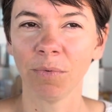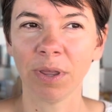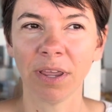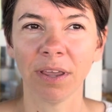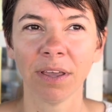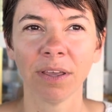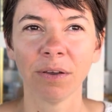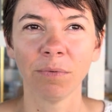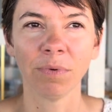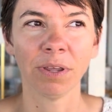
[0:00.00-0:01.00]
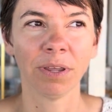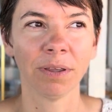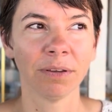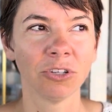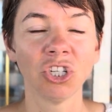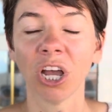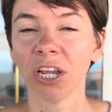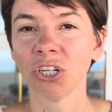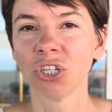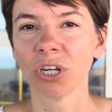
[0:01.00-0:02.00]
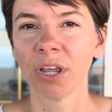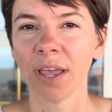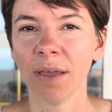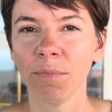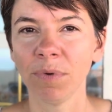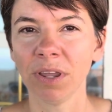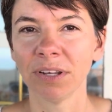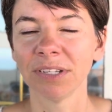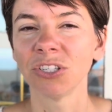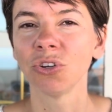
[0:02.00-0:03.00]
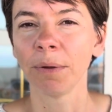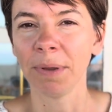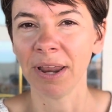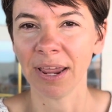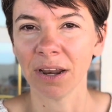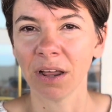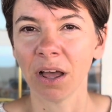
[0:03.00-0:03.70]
we judge and we discriminate